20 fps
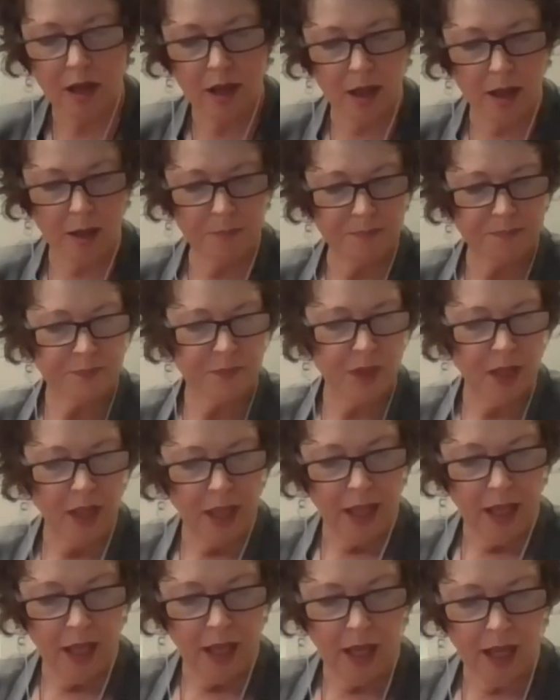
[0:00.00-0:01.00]

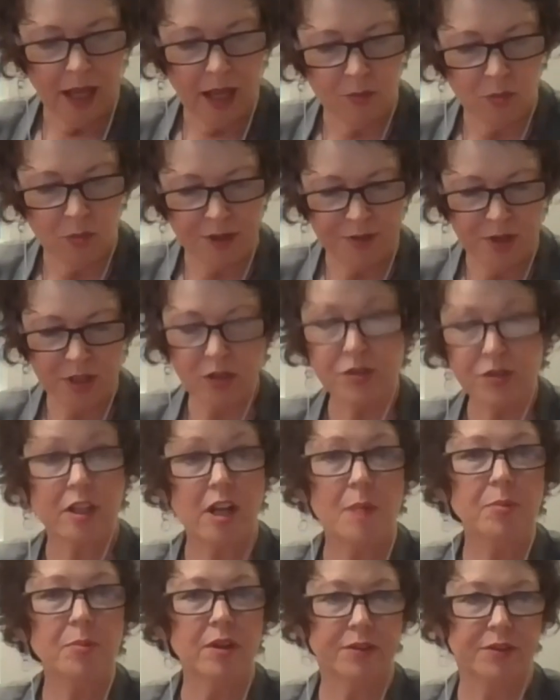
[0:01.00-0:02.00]
I think there's a
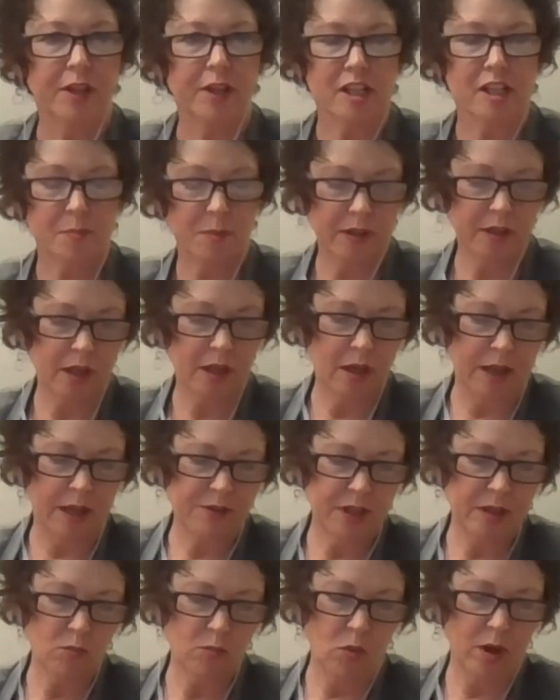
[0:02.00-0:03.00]
couple of things, but I
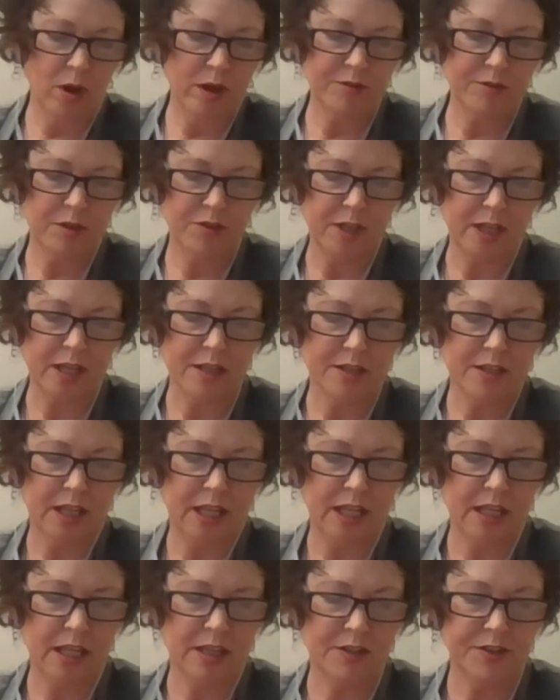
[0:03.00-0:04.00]
think one of the things
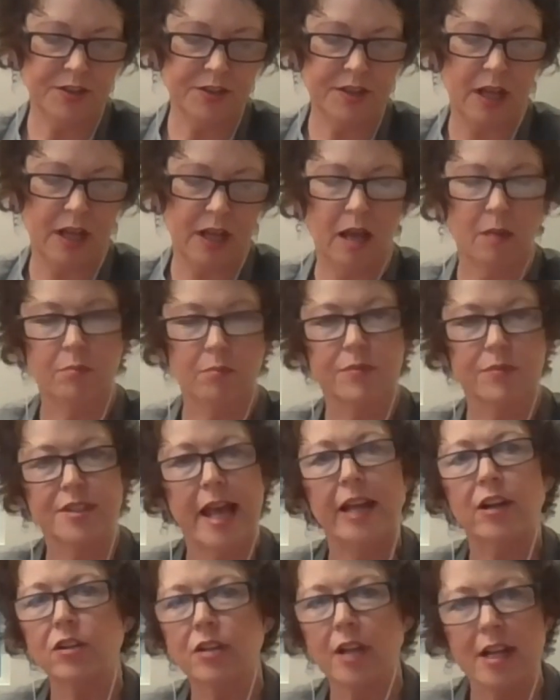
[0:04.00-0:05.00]
is
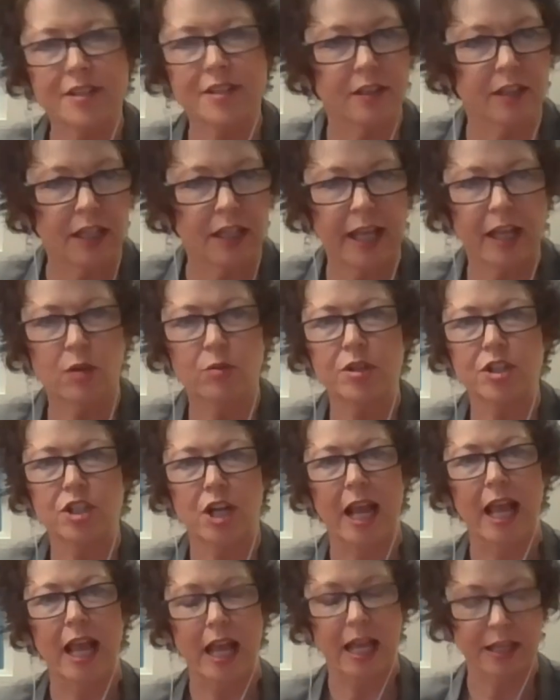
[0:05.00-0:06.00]
standardizing the language
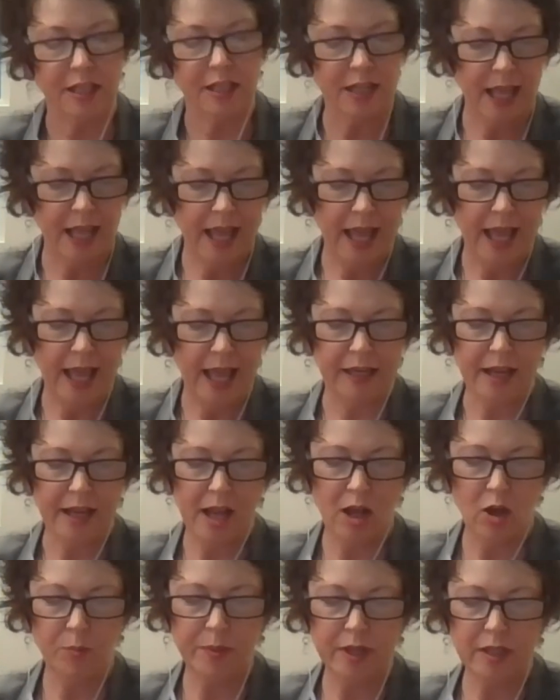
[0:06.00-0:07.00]
and
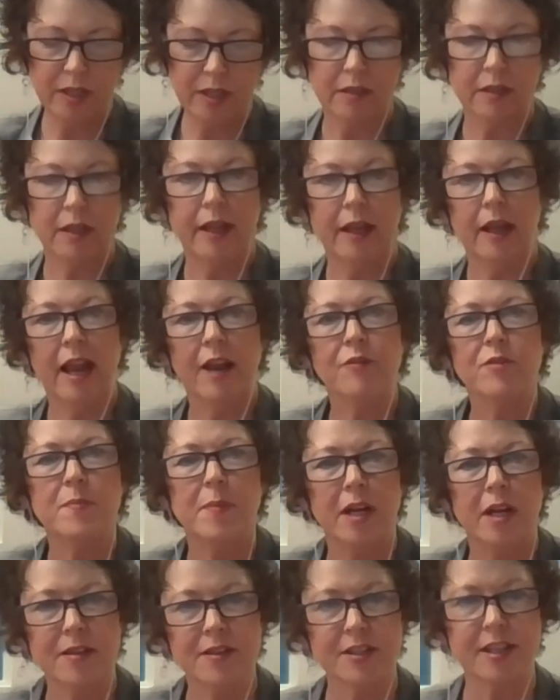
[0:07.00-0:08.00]
helping
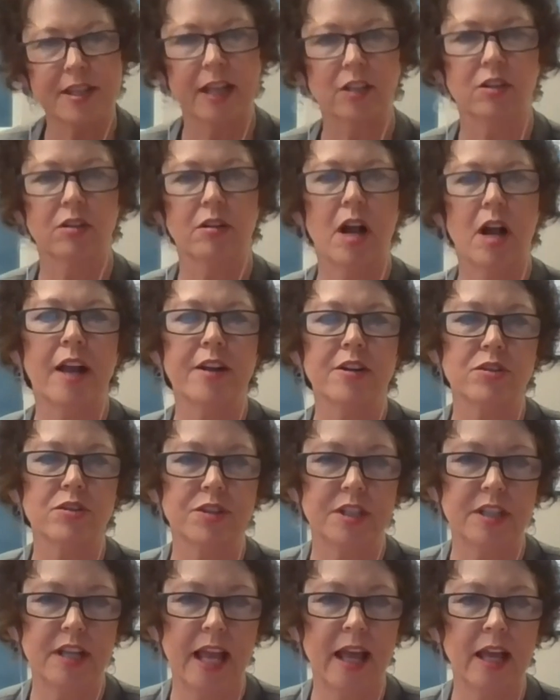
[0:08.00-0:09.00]
everybody in the sector
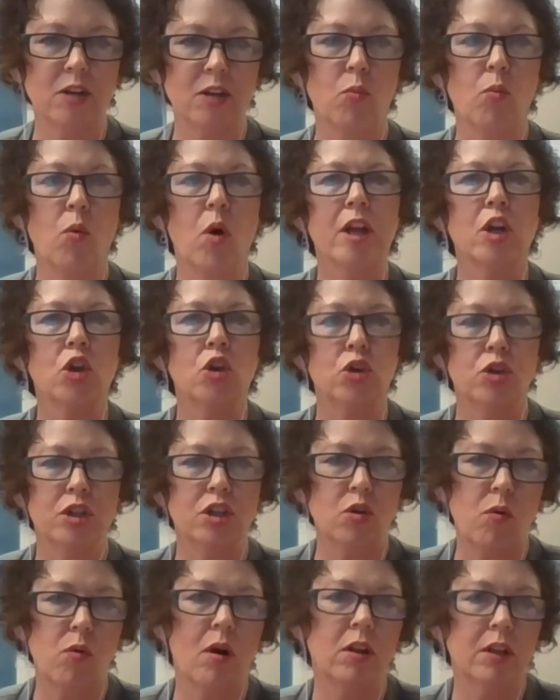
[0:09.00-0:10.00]
understand what good
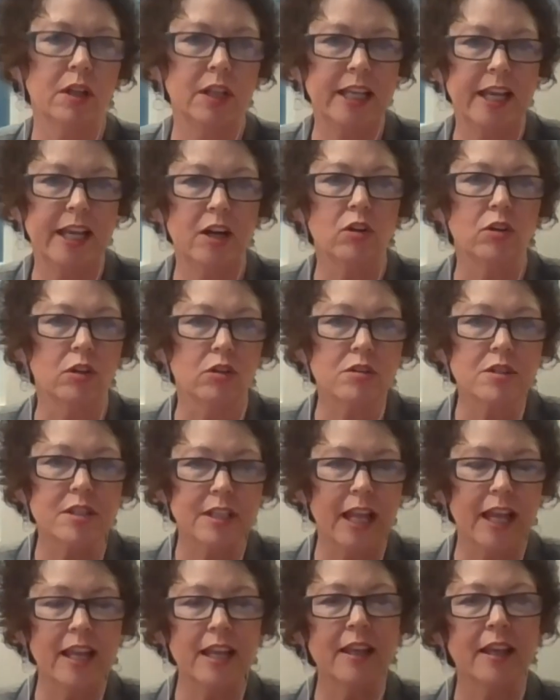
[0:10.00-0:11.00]
quality care looks
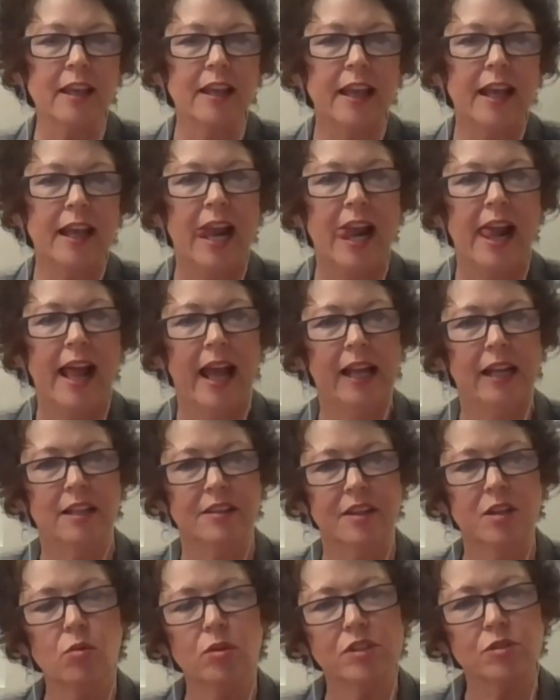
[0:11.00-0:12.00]
like. And I
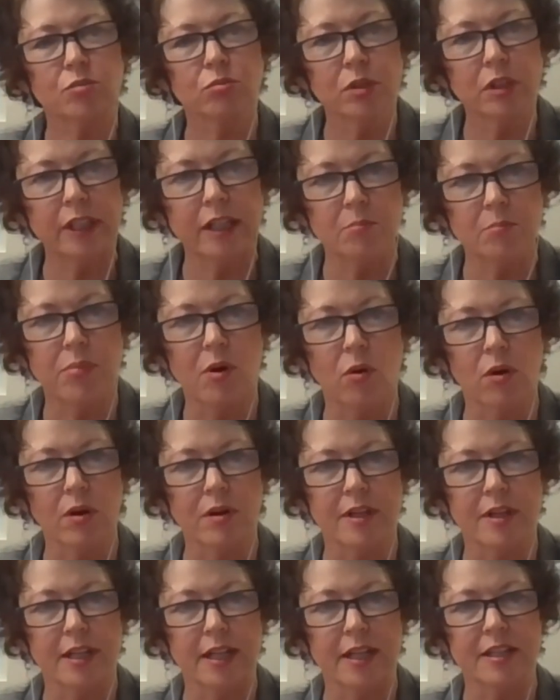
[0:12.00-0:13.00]
think what's really
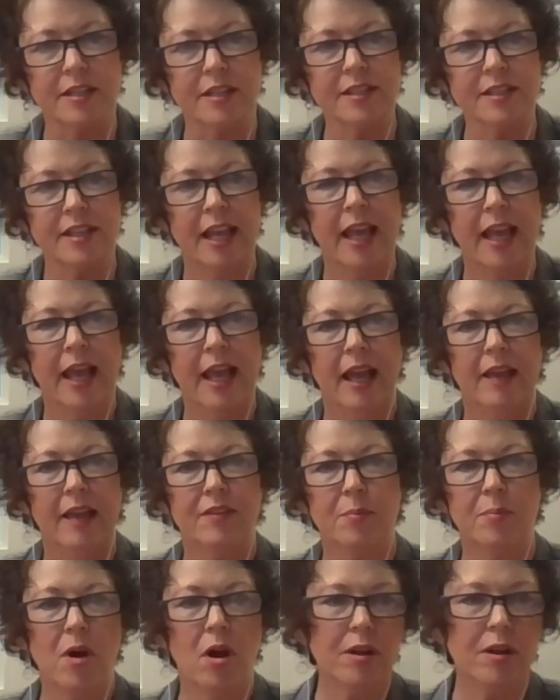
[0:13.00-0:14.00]
important is the
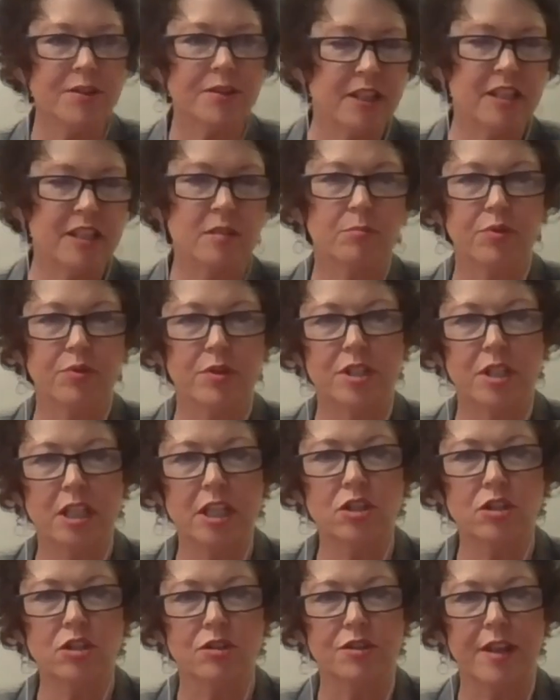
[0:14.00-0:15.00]
policies and
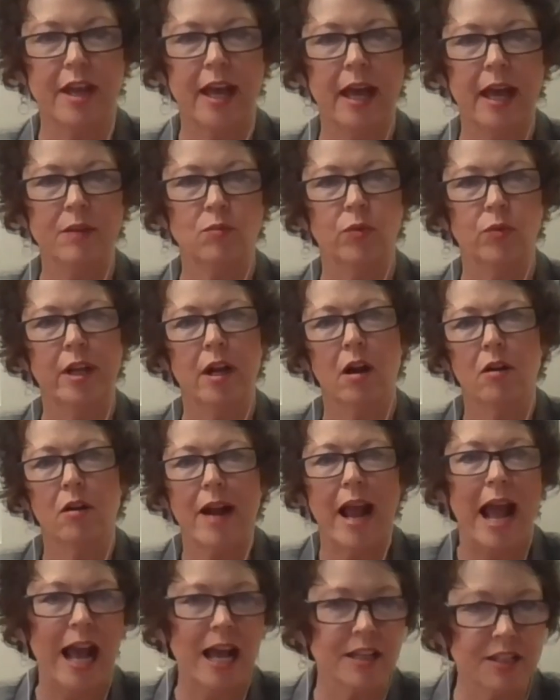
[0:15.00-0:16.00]
procedures that we are
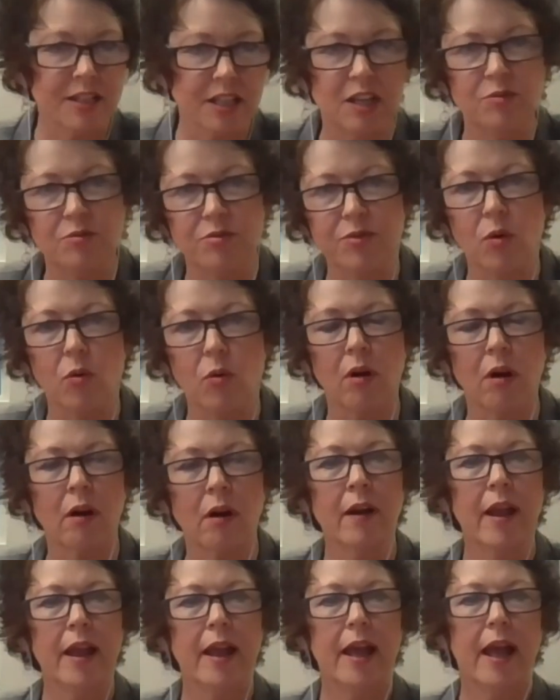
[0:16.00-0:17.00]
asking for.
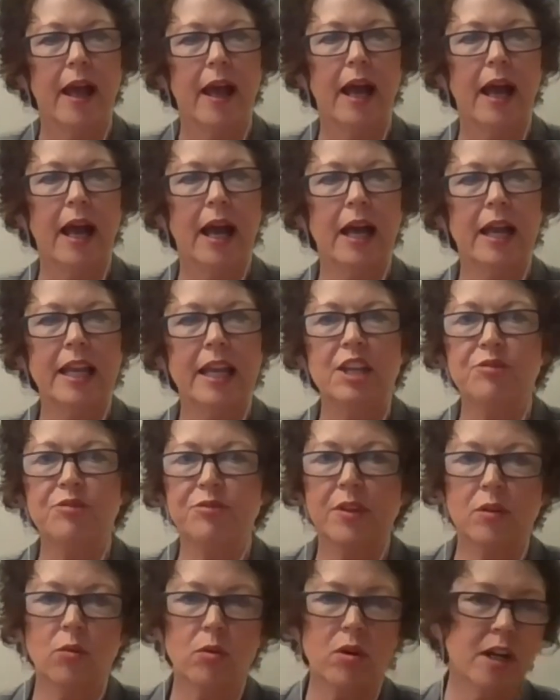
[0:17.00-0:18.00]
If
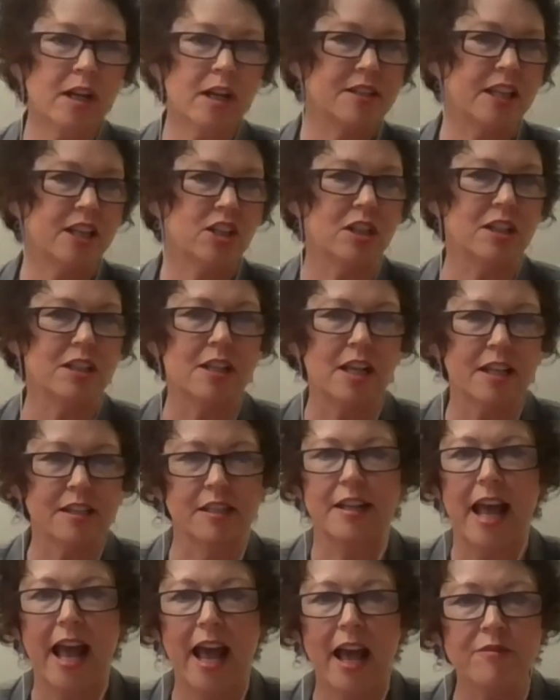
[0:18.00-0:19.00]
an organization
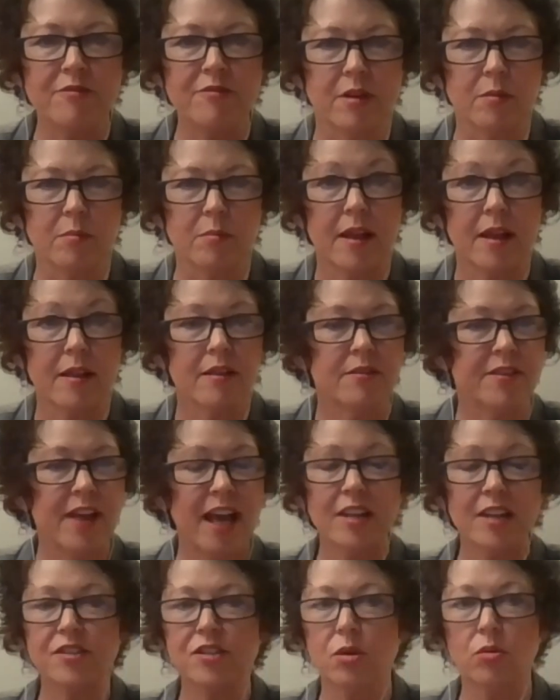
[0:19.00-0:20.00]
doesn't have them,
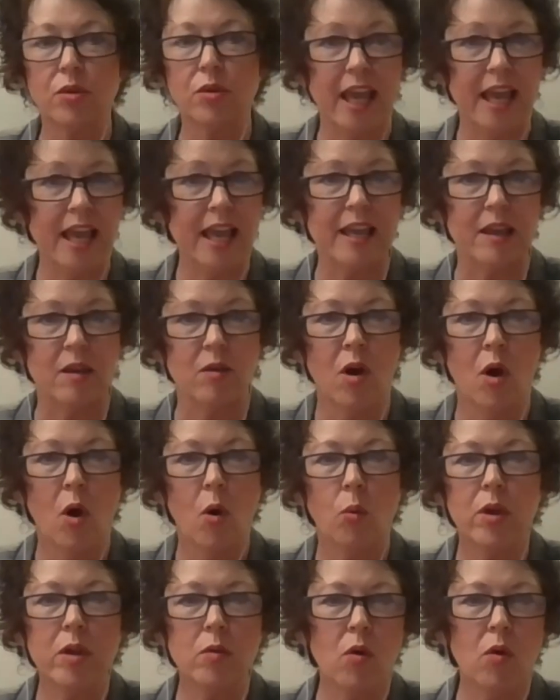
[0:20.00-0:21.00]
that's okay.
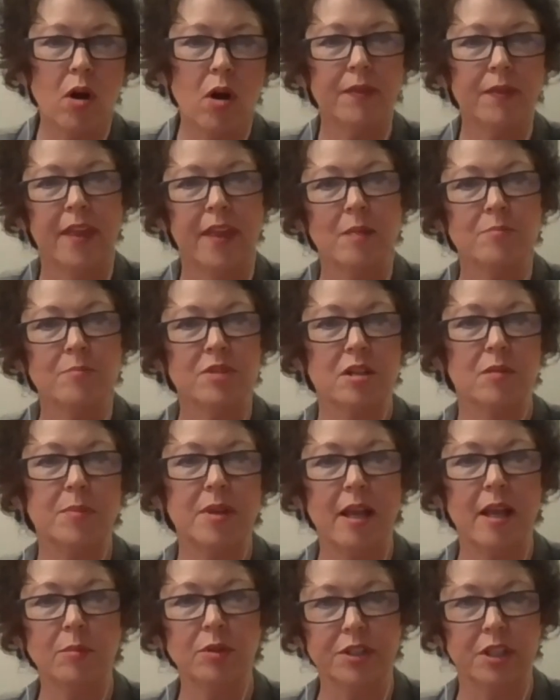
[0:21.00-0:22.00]
We want them to
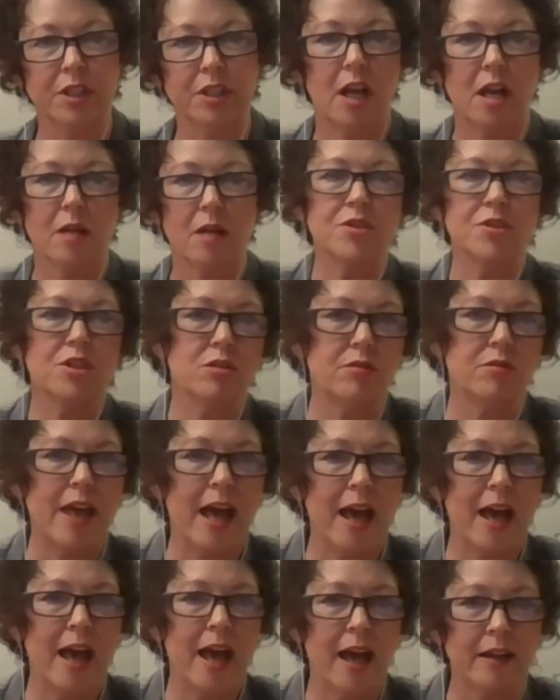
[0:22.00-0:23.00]
be able to come to
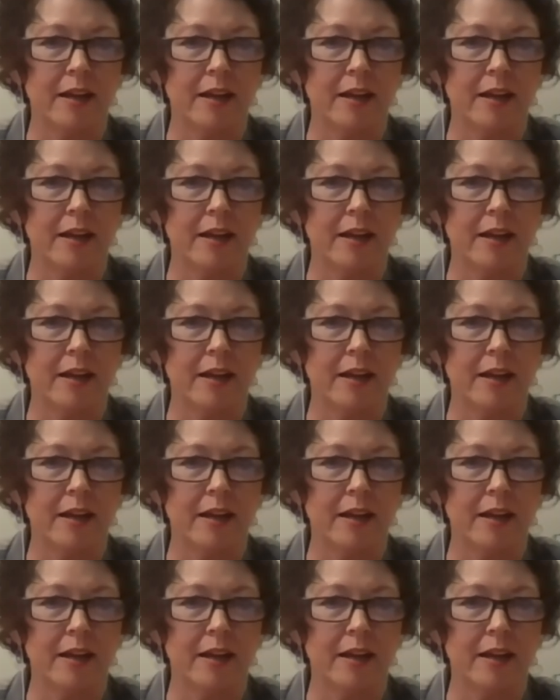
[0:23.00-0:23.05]
that